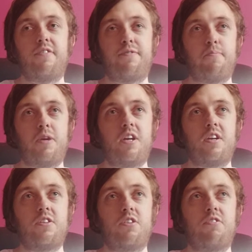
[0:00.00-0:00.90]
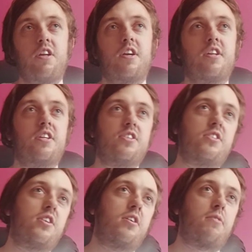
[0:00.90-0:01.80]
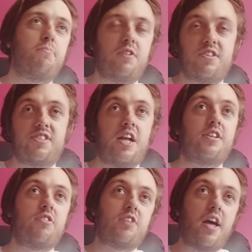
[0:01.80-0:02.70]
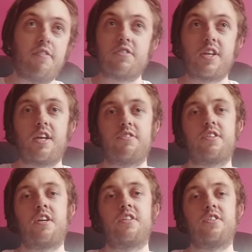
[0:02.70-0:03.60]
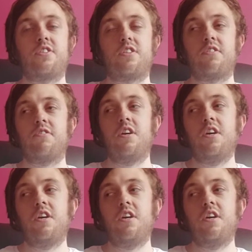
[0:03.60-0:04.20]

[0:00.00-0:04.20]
for me and unique, and it's a complete standout to everything else I listen to,